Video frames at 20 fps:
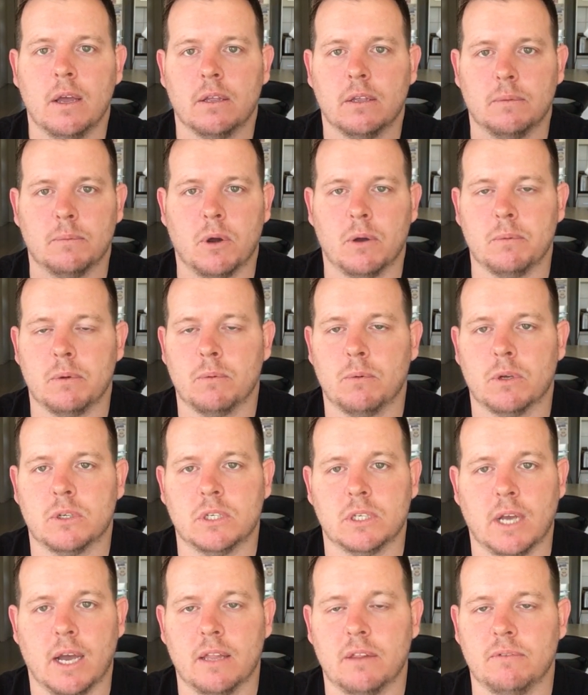you might be
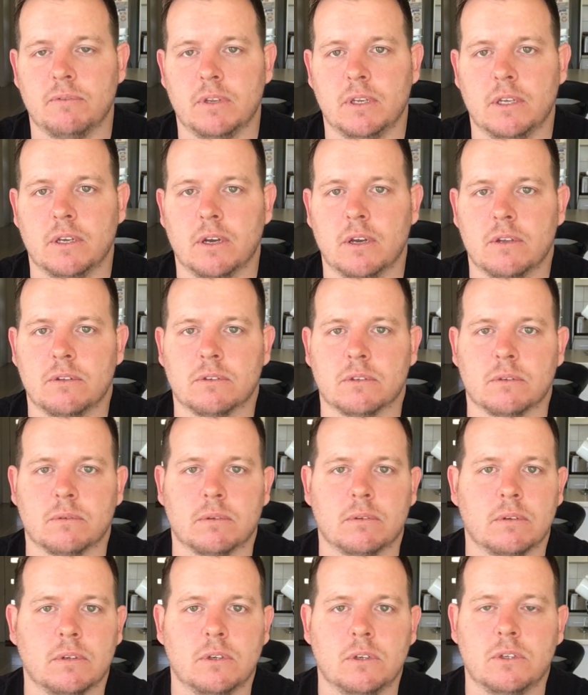watching other videos
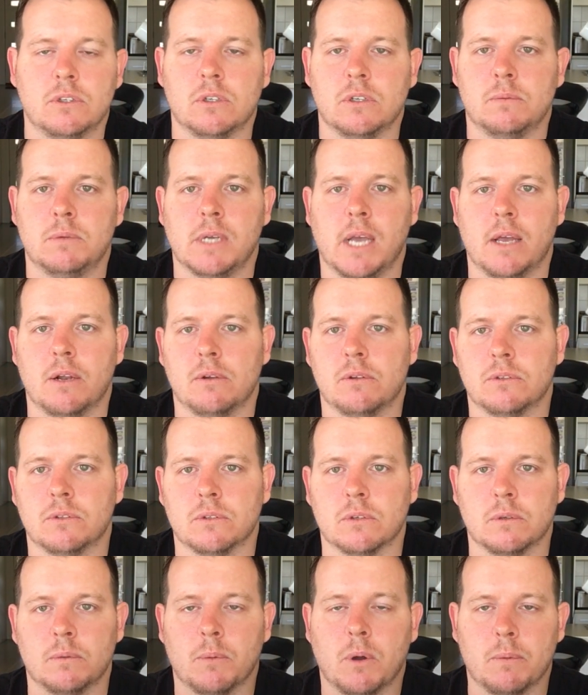on YouTube channels,
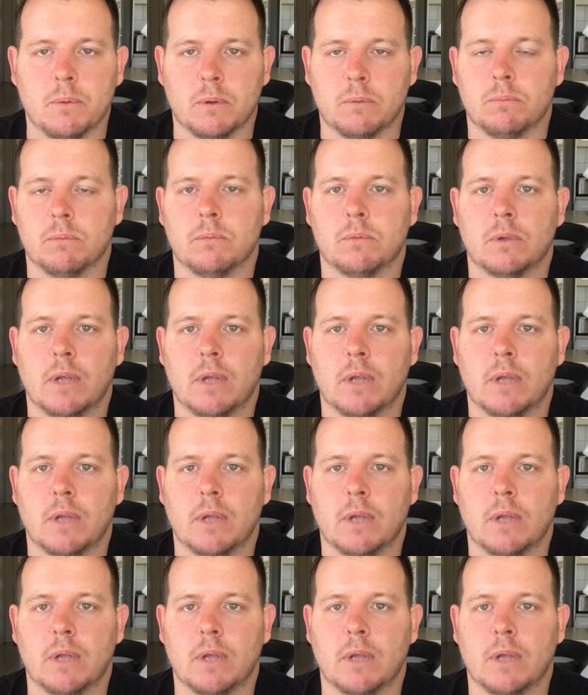or you might be